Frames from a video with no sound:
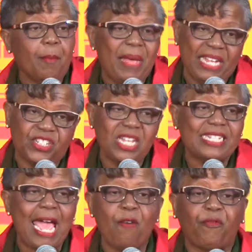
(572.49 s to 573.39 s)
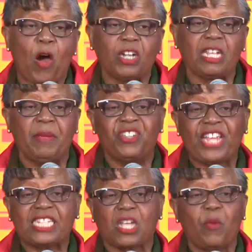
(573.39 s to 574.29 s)
Bajans getting 40
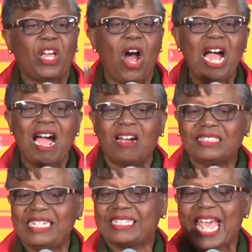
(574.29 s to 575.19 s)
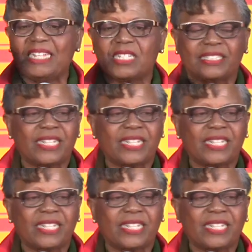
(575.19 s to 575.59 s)
Beijings, and we got artisans